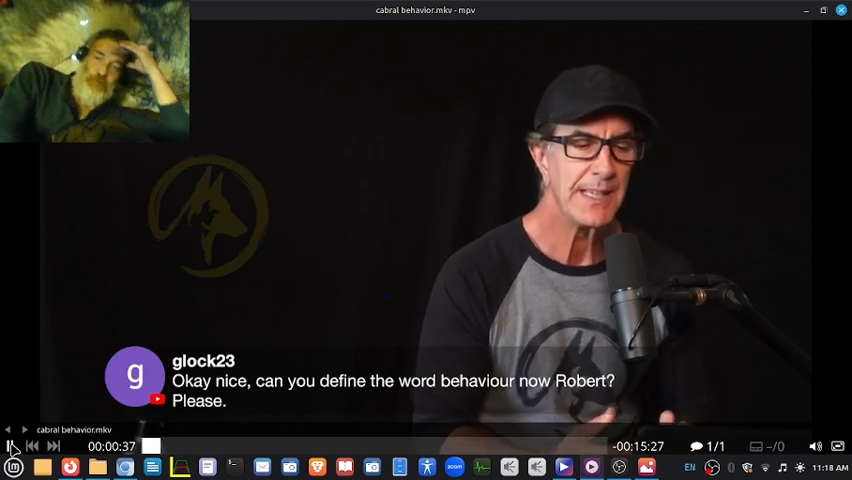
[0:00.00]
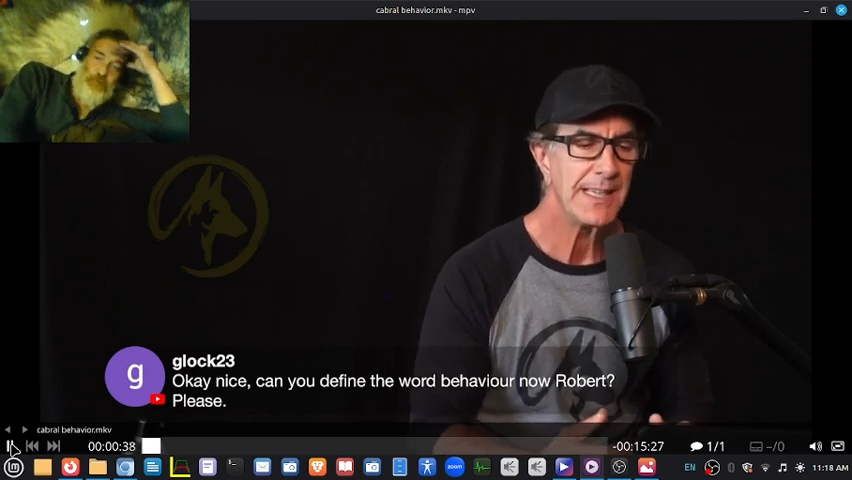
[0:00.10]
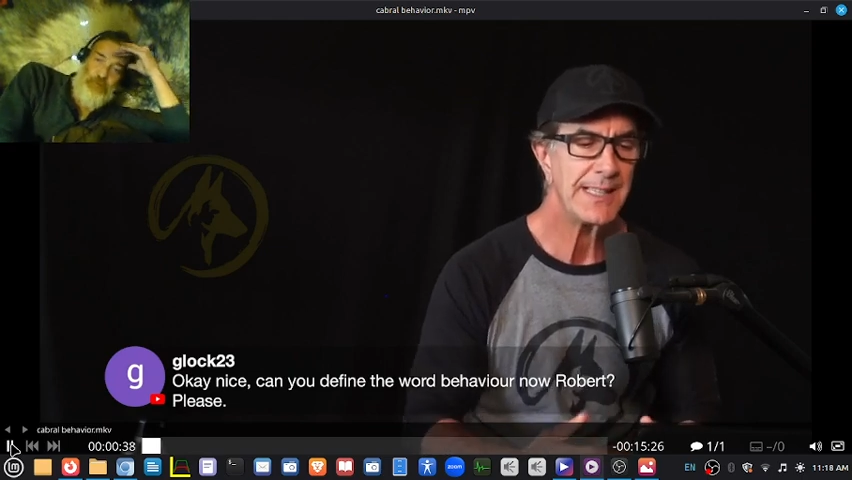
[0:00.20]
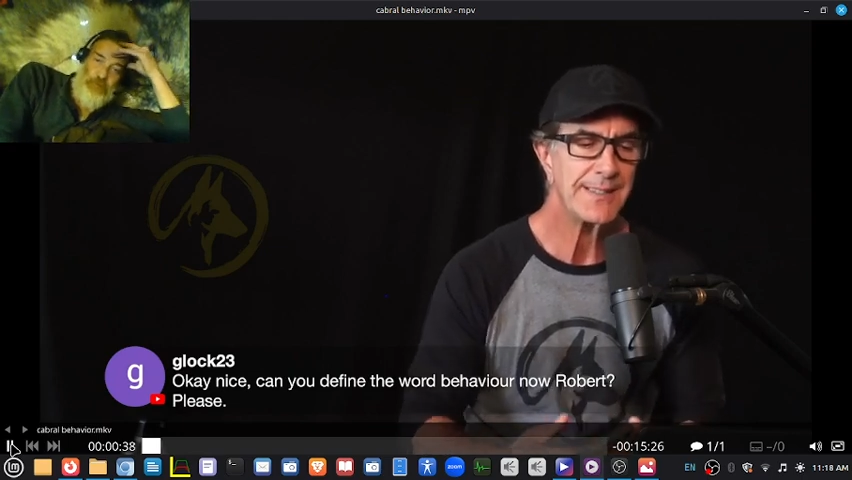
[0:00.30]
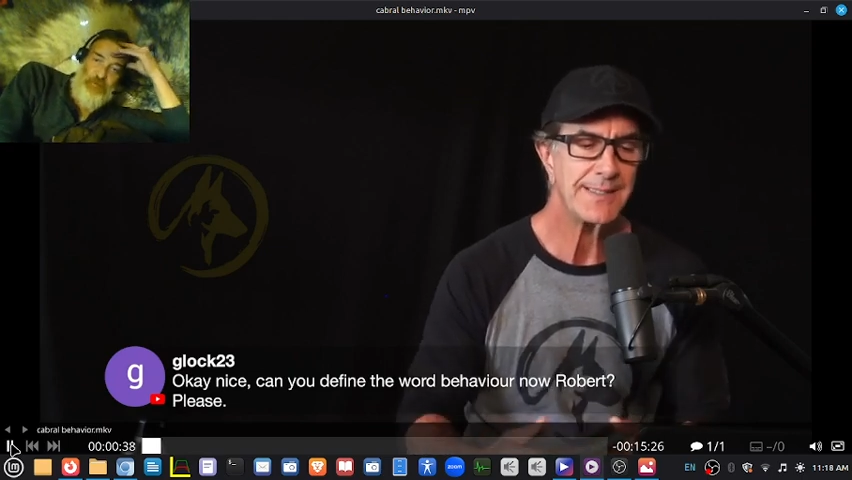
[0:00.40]

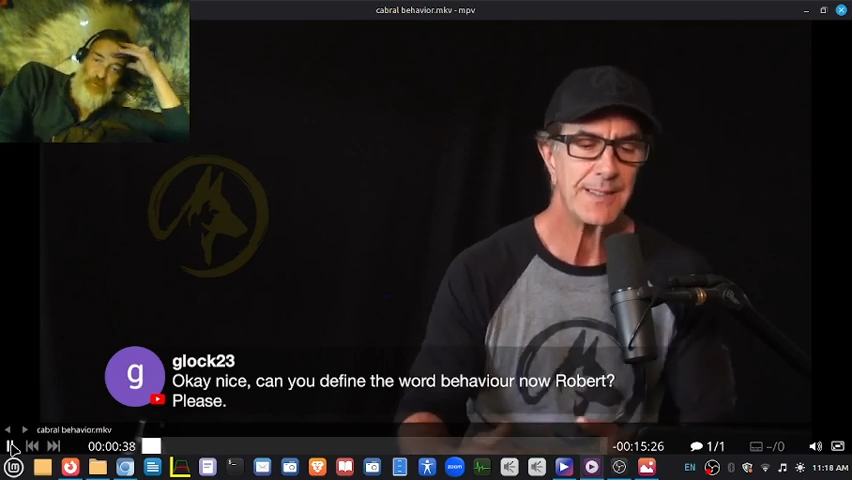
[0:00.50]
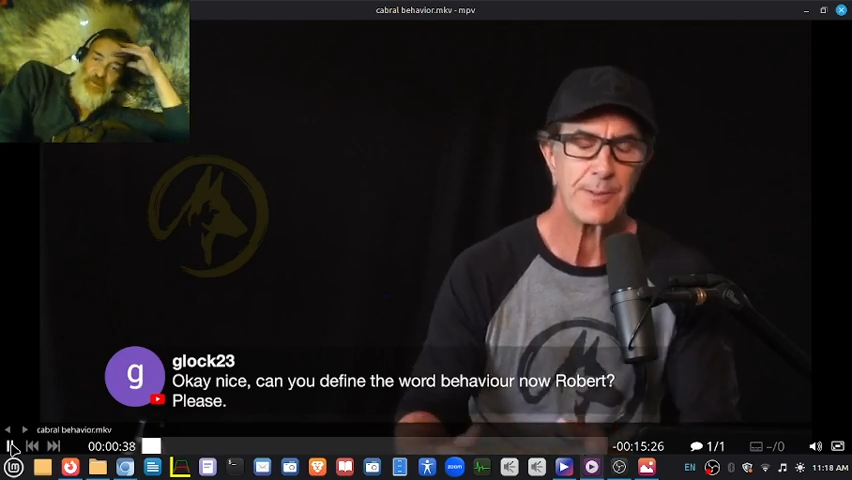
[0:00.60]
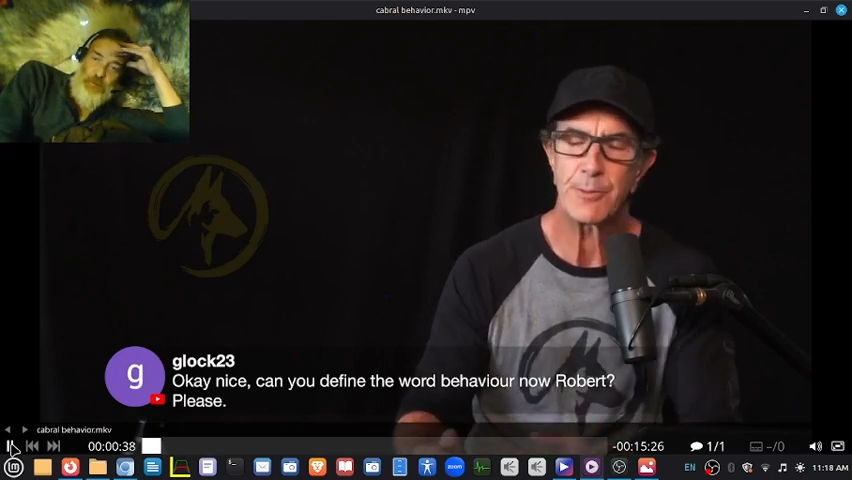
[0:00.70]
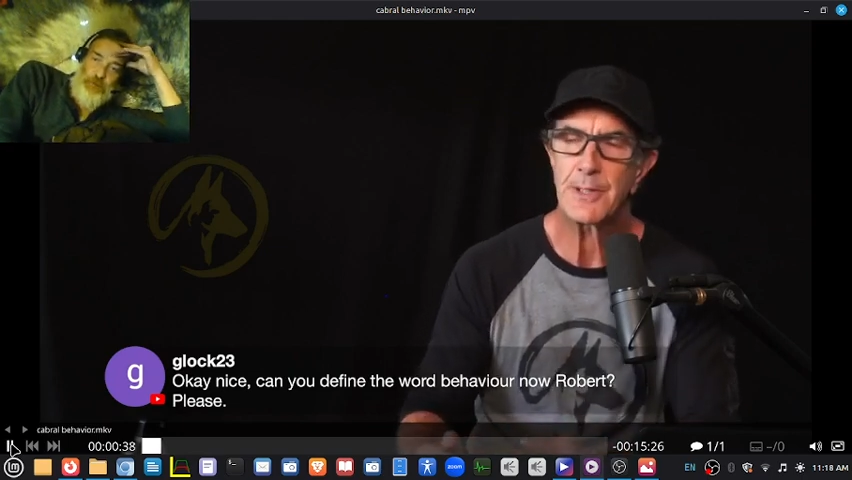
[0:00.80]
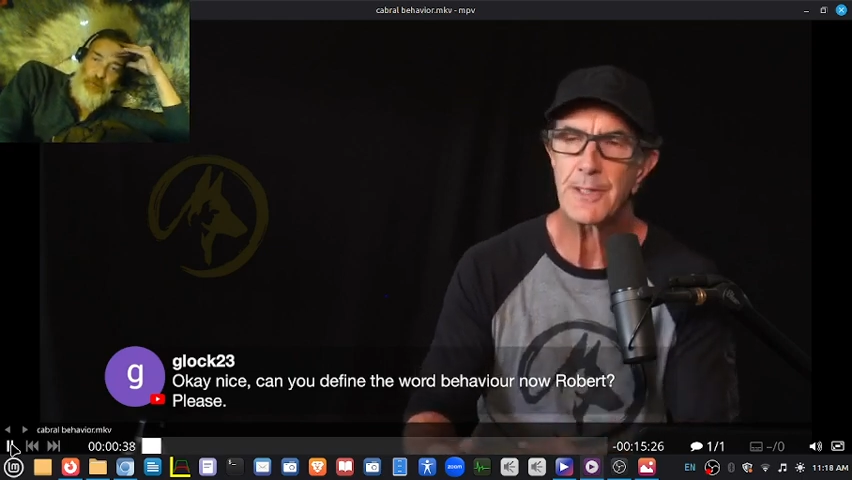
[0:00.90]
It's
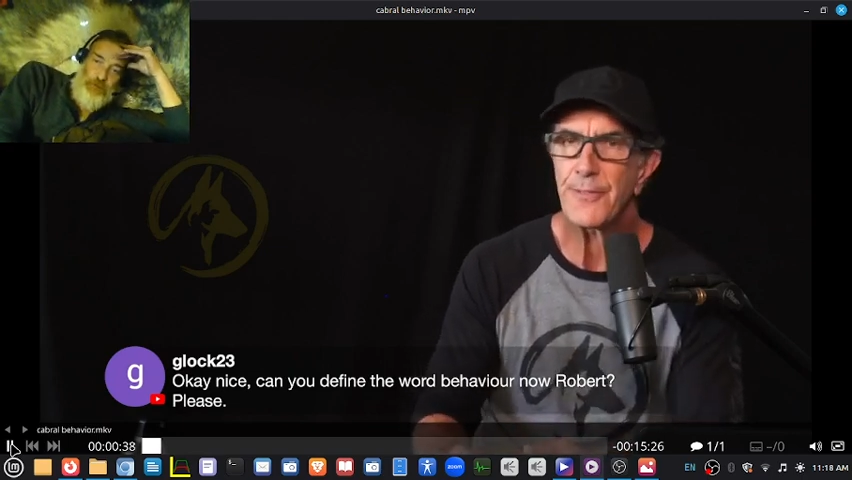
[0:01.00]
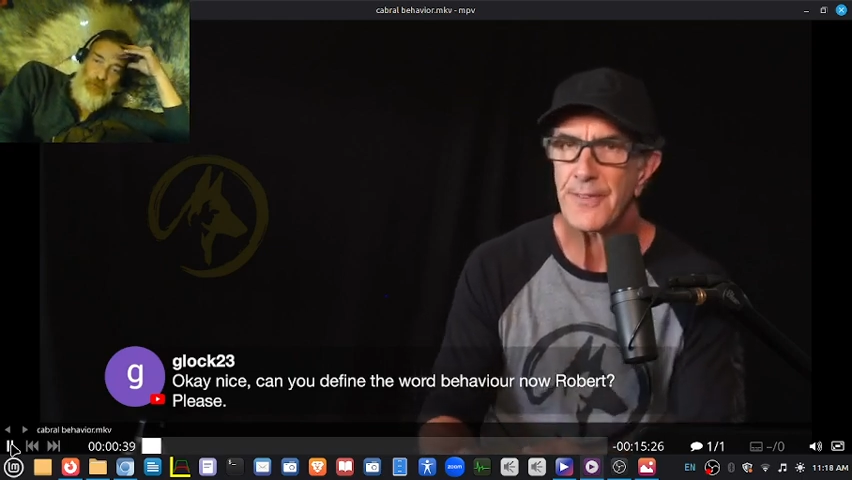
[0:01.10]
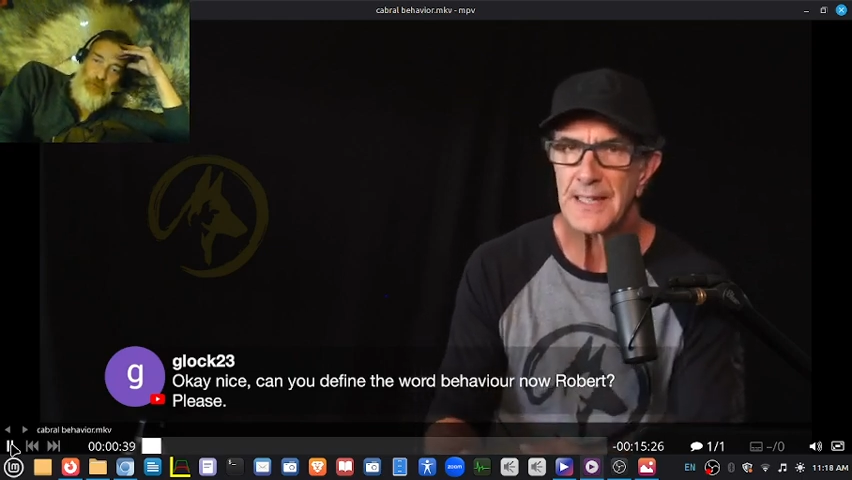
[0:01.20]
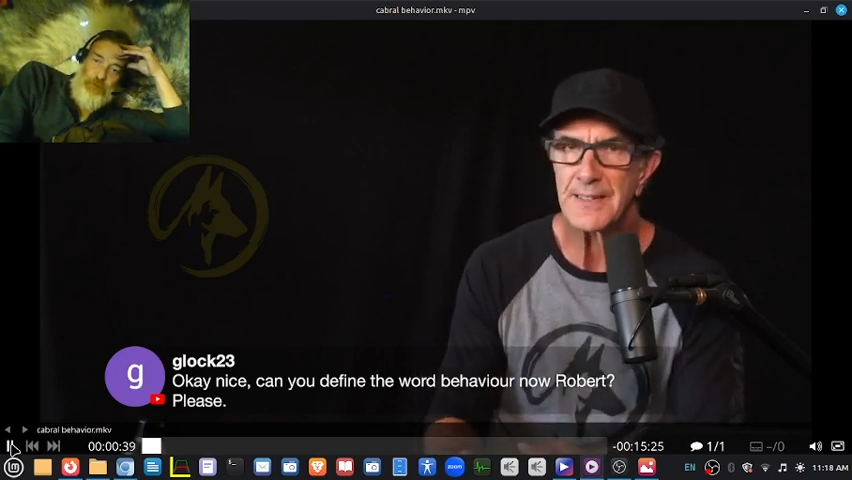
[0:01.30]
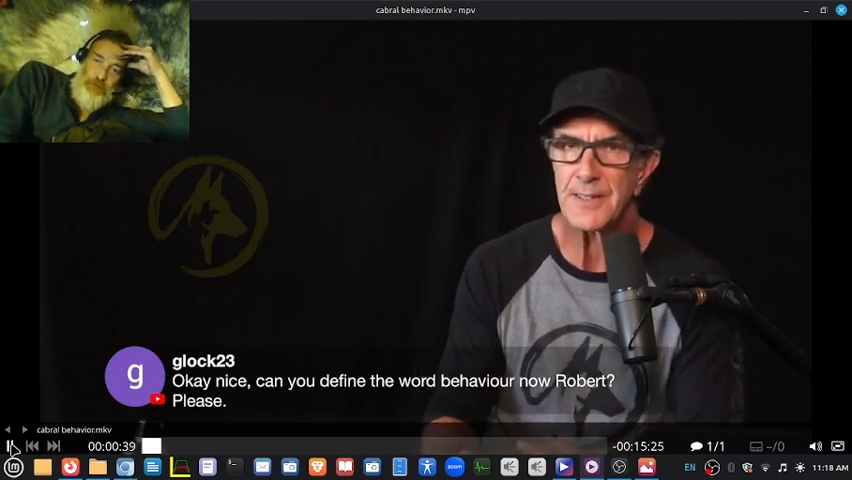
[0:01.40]
a really
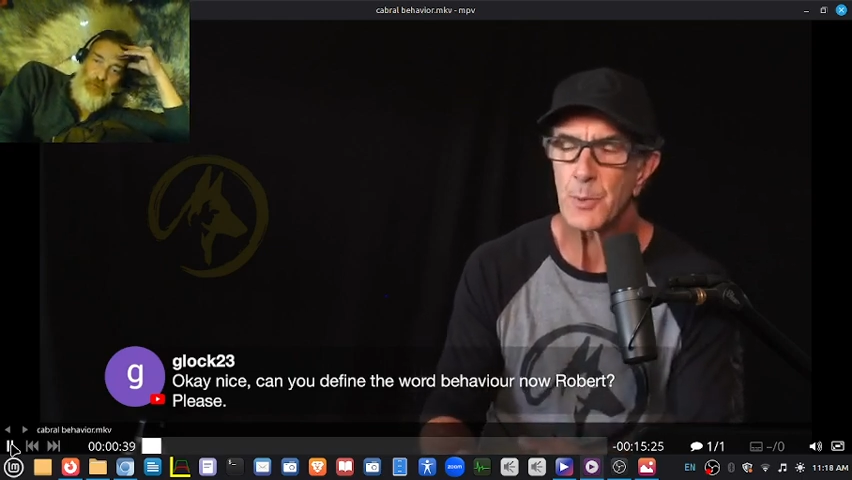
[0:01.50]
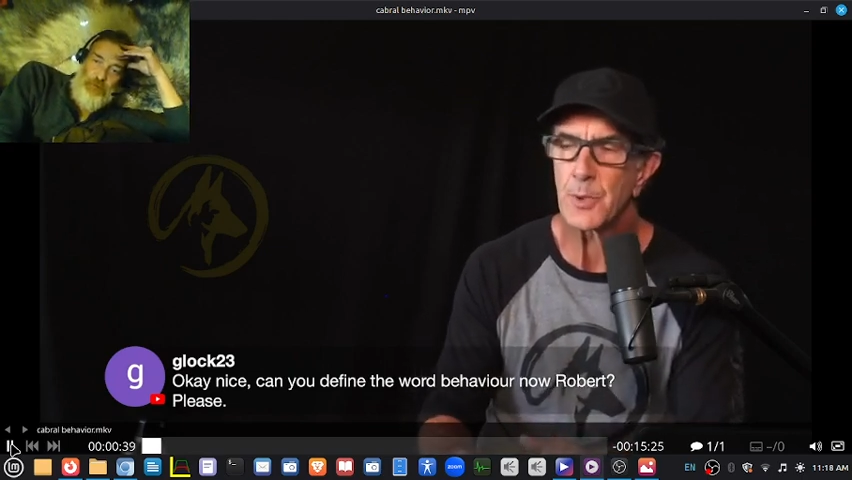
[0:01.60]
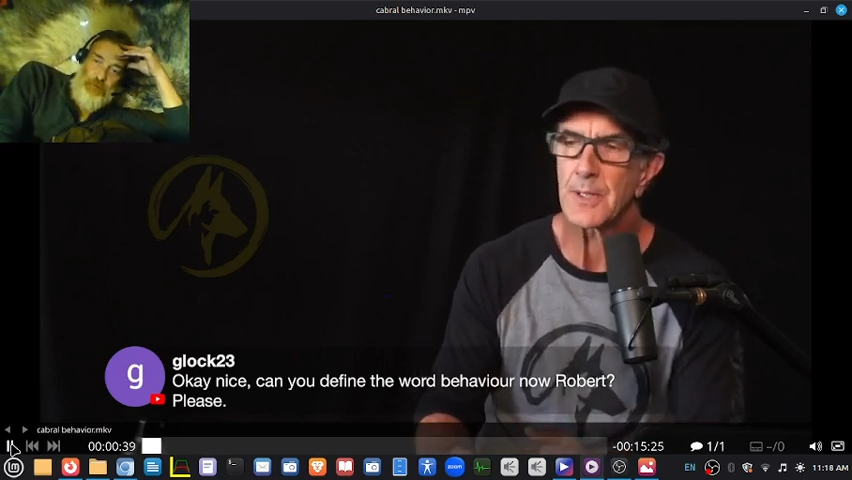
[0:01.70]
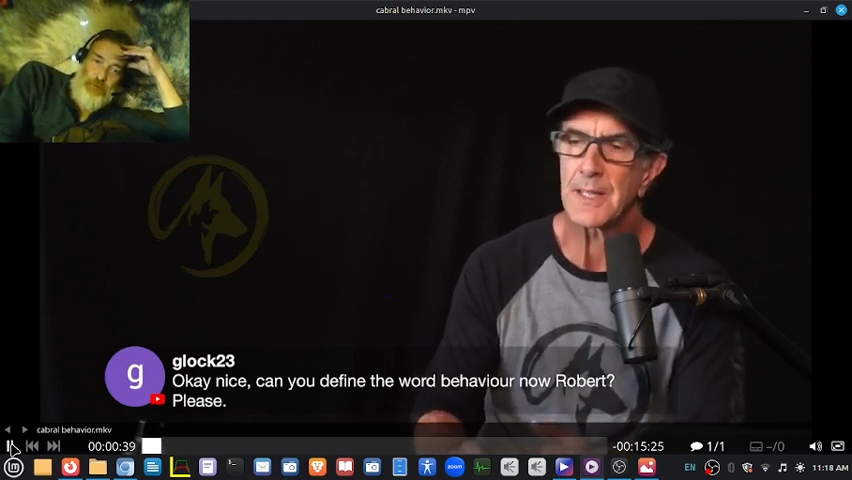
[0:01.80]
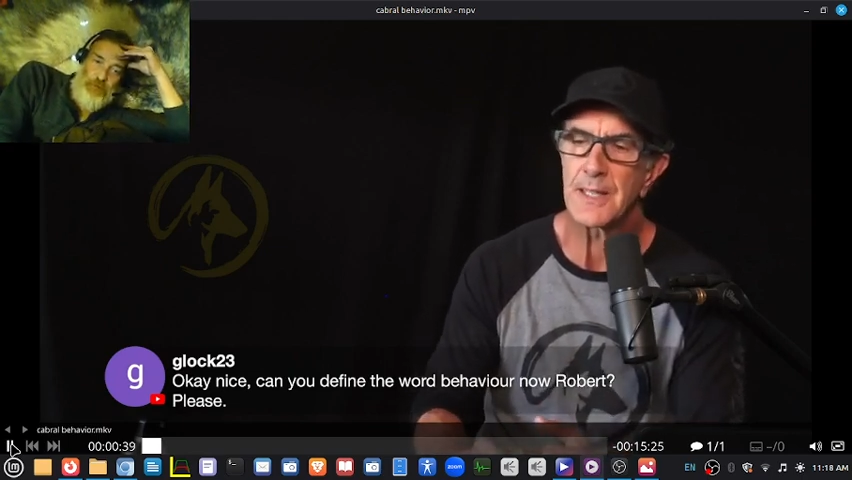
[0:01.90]
fancy
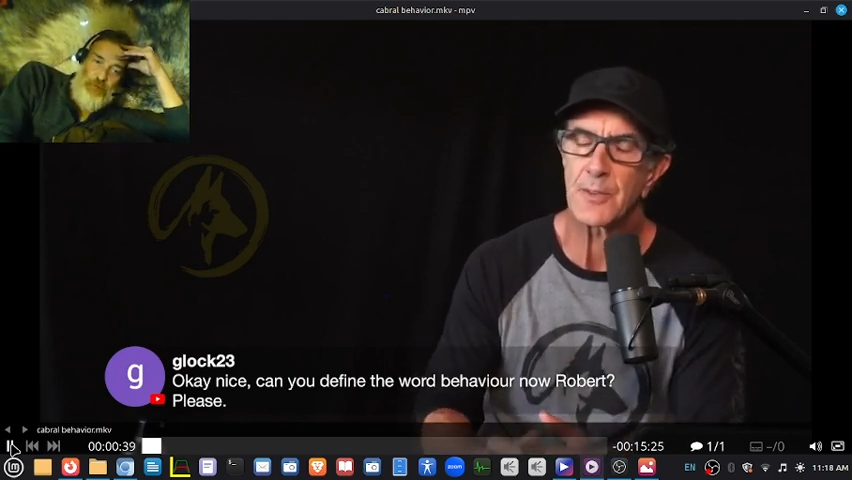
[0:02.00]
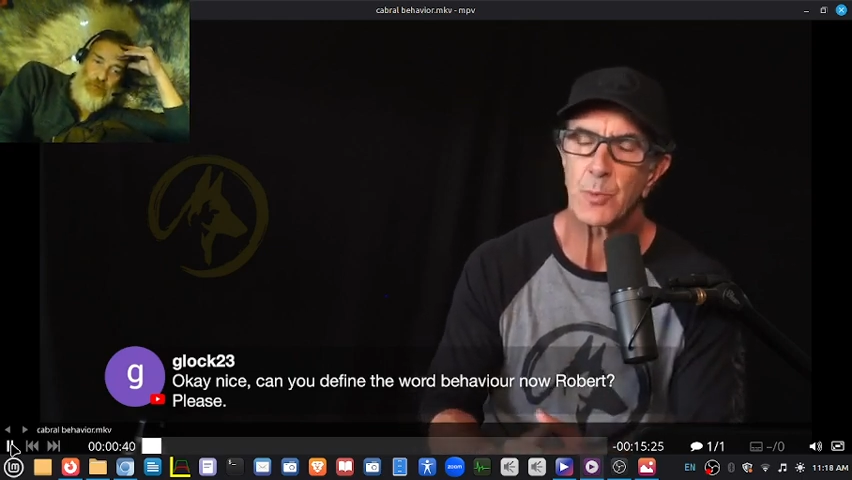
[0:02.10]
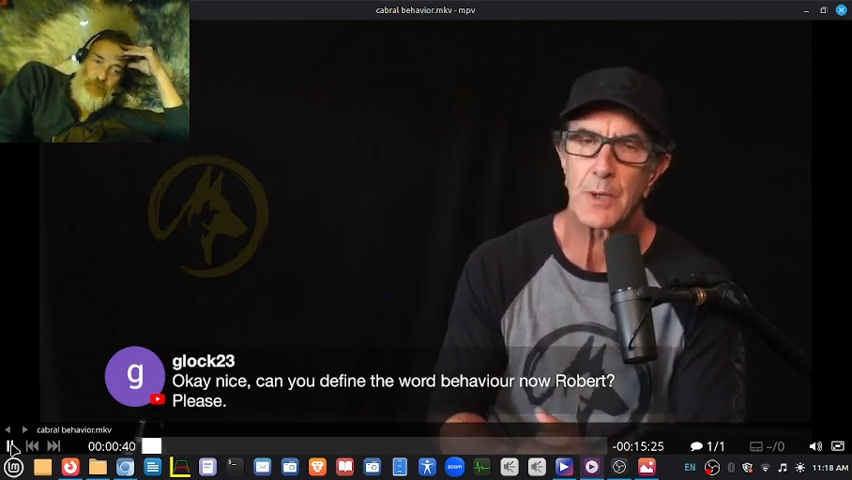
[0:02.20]
word, and